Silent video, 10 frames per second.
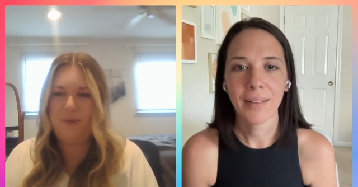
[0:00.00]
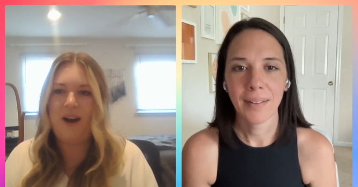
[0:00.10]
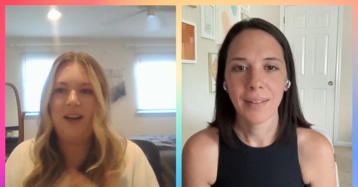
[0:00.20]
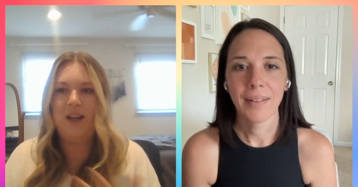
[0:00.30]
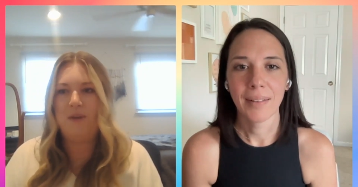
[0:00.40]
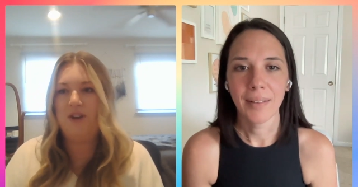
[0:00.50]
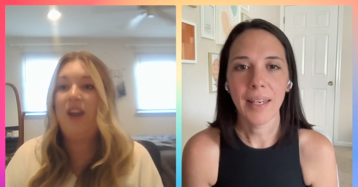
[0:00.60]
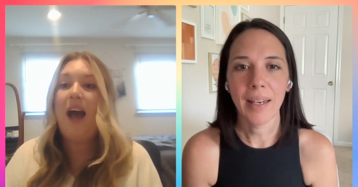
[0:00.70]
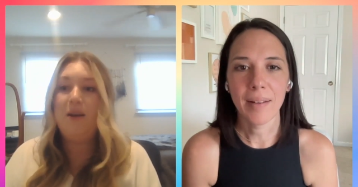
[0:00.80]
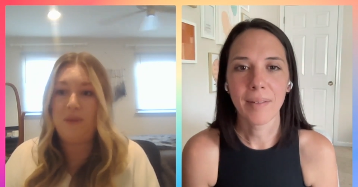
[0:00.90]
Speaker 1: body image
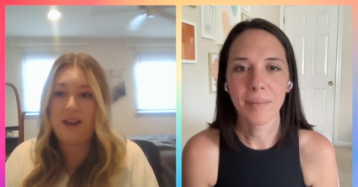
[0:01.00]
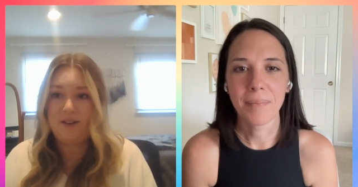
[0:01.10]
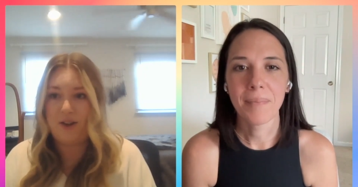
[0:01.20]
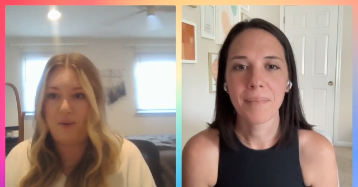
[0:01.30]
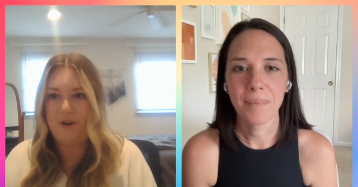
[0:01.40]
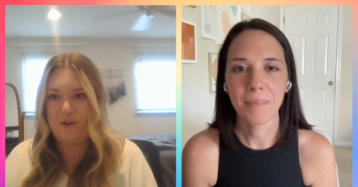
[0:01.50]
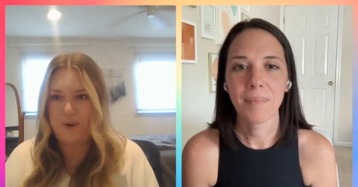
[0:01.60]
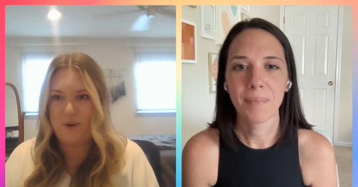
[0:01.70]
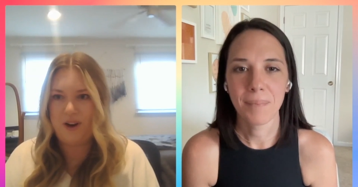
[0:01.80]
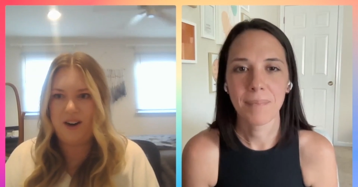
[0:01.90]
yeah. can mean so much
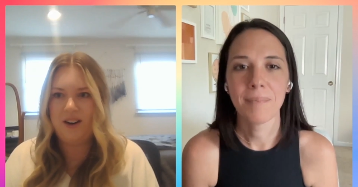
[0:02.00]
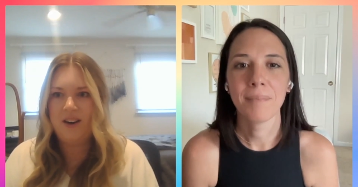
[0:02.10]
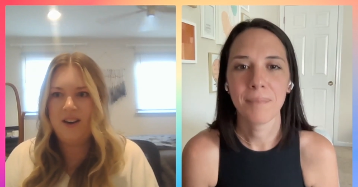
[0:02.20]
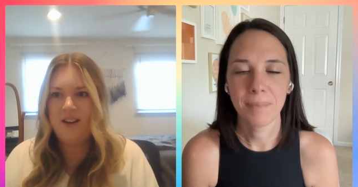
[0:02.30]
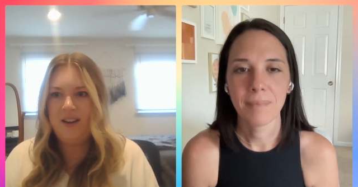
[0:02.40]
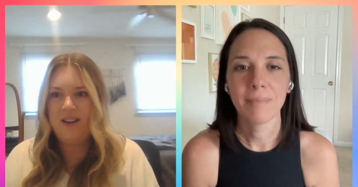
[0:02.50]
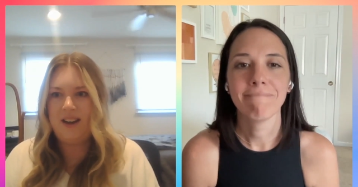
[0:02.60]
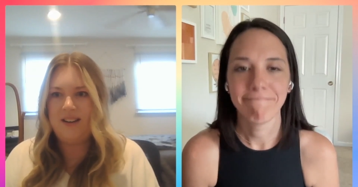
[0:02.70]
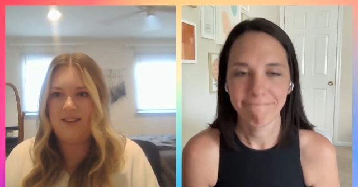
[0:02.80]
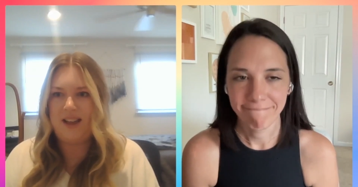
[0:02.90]
more
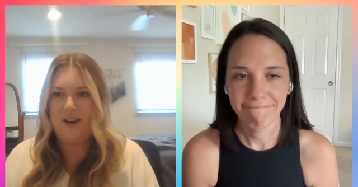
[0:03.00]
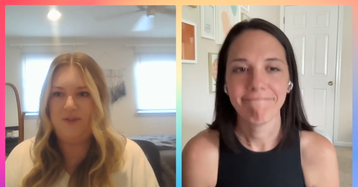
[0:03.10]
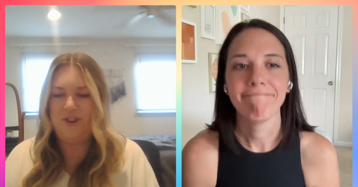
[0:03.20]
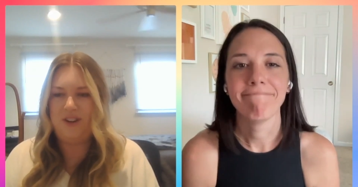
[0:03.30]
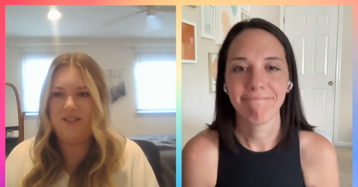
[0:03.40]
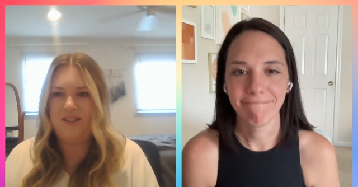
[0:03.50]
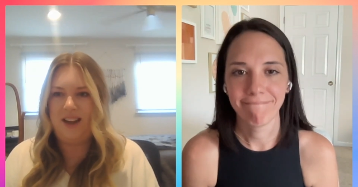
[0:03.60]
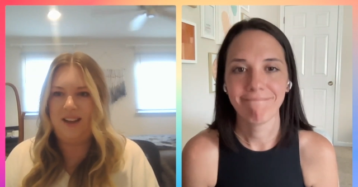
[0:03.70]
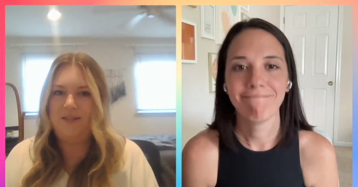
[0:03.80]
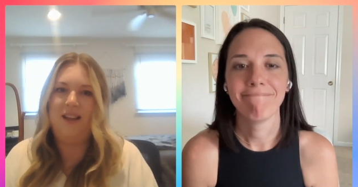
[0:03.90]
instead of just
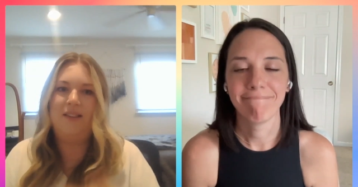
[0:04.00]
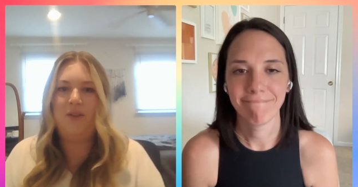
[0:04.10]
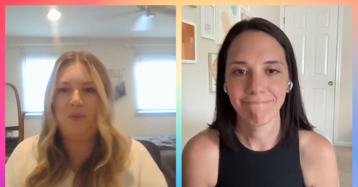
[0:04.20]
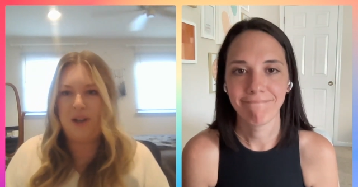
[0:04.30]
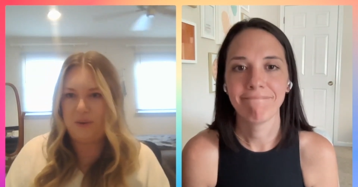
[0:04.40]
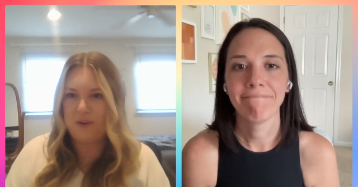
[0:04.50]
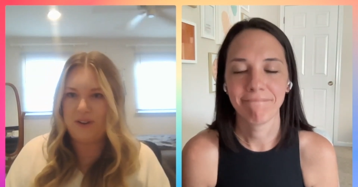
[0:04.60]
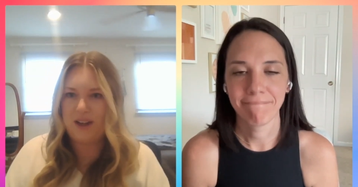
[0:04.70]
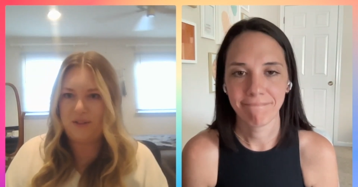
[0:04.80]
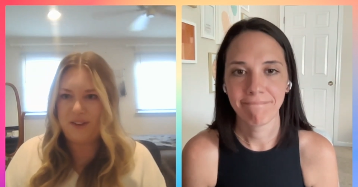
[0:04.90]
like this is what you
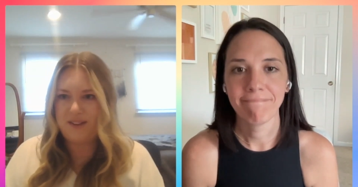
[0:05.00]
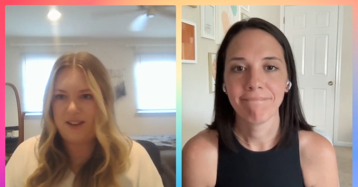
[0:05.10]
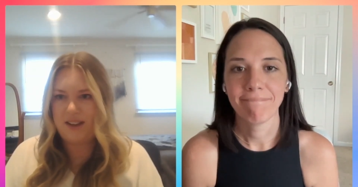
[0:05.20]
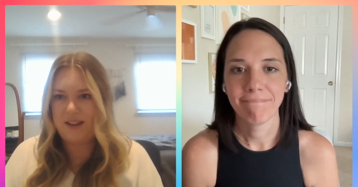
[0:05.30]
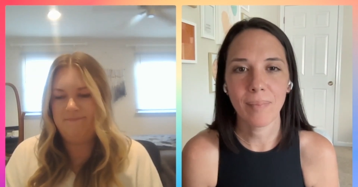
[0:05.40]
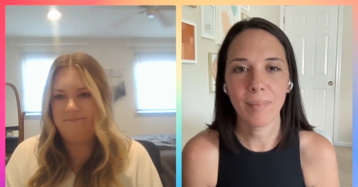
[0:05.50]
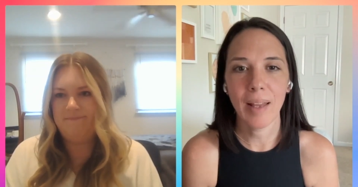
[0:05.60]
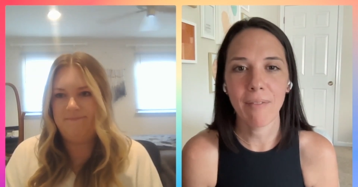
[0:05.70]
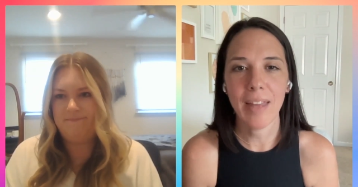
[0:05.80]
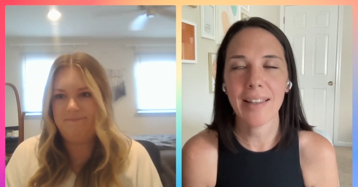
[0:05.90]
look like physically
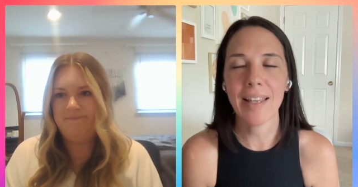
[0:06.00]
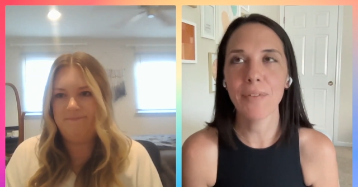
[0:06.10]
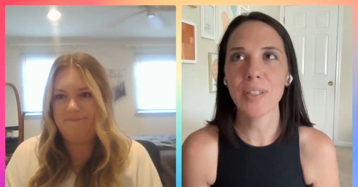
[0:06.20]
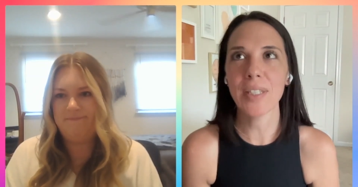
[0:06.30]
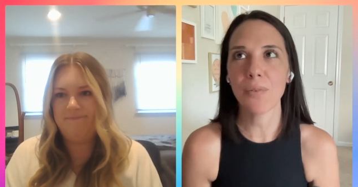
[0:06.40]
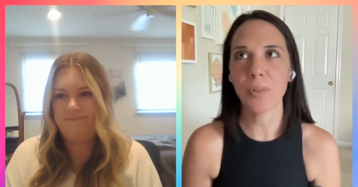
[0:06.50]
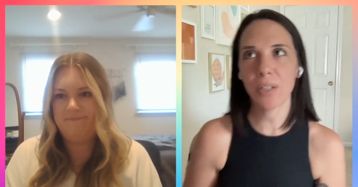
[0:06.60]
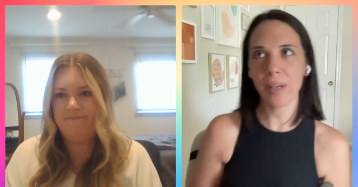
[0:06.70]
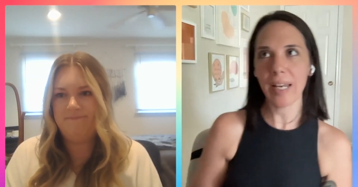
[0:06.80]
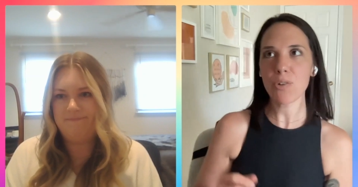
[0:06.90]
Speaker 2: love that that feels like a really
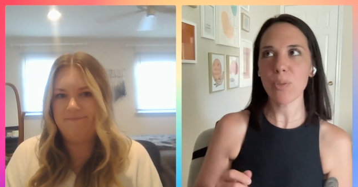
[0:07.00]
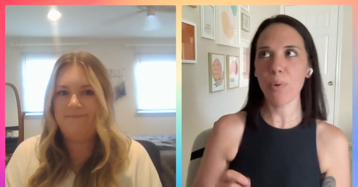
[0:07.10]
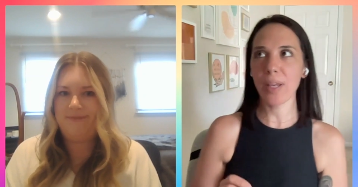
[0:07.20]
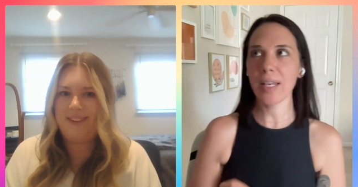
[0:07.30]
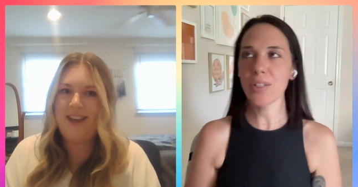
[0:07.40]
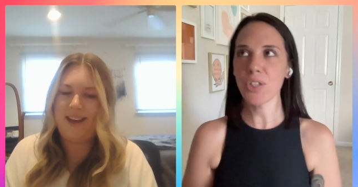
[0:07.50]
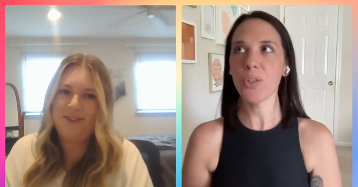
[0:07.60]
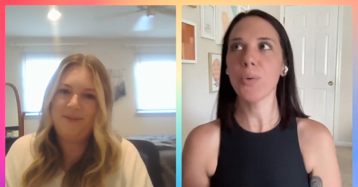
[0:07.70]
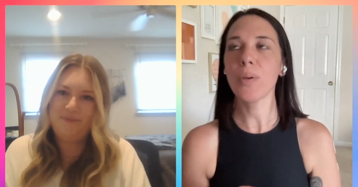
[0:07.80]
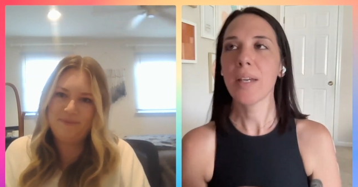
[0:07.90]
great entry point mm-hmm.
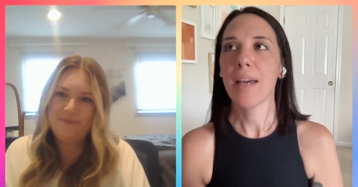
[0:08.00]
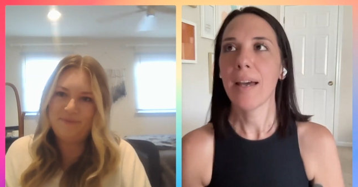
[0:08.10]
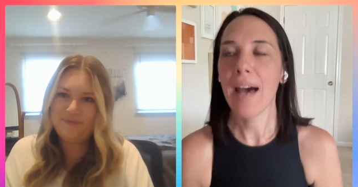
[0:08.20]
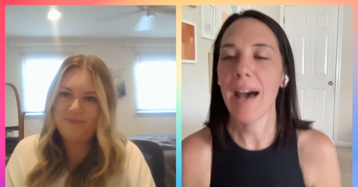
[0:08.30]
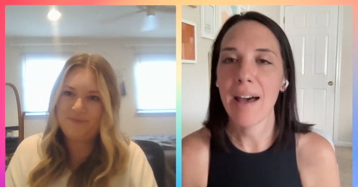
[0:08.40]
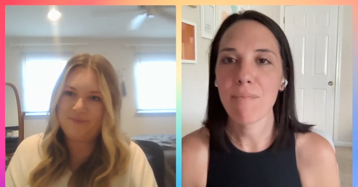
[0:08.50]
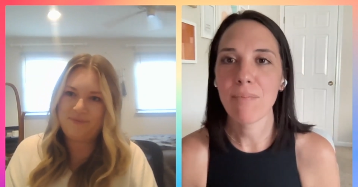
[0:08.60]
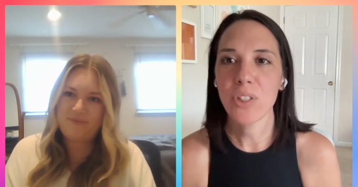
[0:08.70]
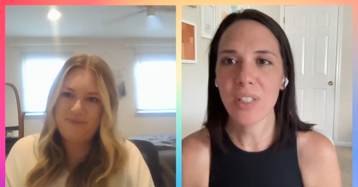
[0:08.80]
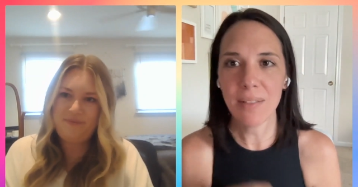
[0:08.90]
into um,
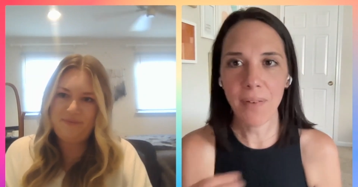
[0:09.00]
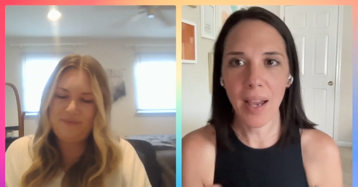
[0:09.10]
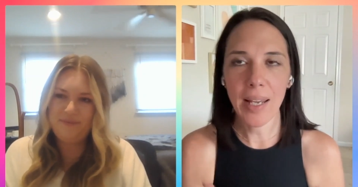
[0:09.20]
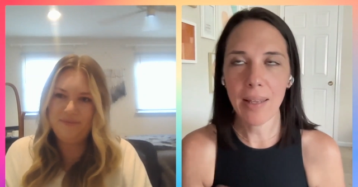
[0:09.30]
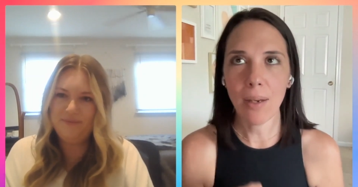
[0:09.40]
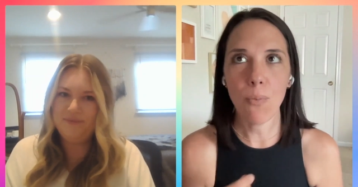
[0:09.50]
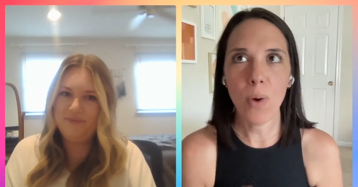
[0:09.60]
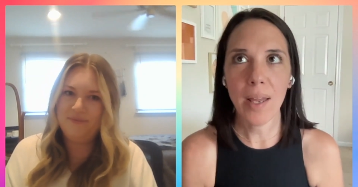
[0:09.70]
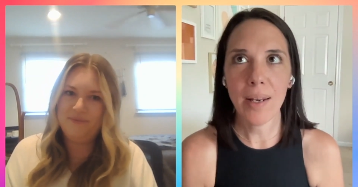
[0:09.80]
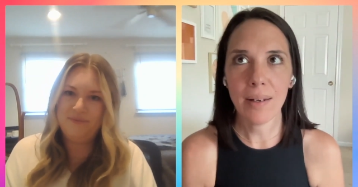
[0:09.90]
just defining like
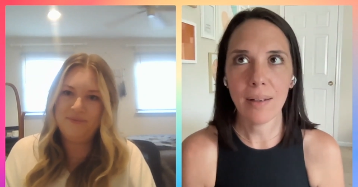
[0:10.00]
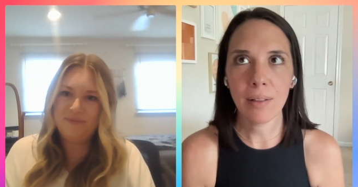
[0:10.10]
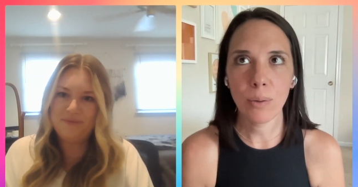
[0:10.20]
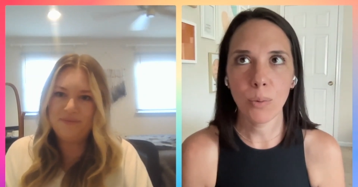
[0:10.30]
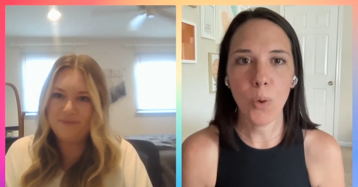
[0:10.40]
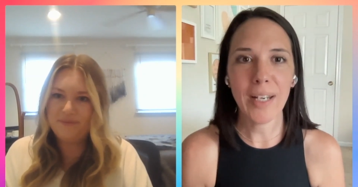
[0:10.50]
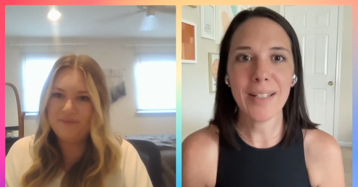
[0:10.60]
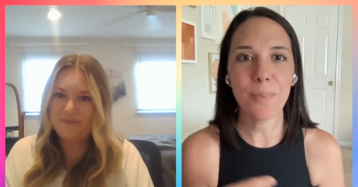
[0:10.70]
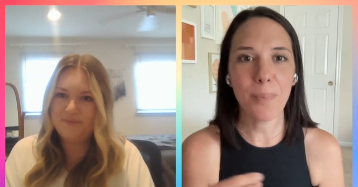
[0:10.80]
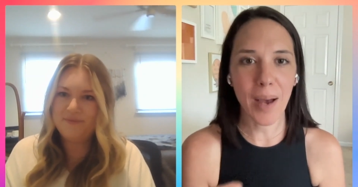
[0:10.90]
what what
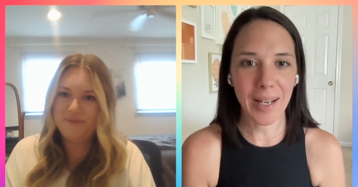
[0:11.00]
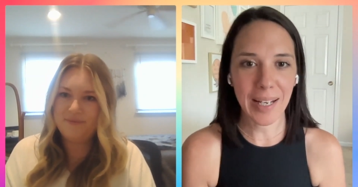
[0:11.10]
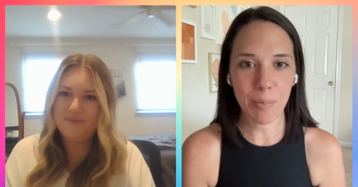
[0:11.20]
is body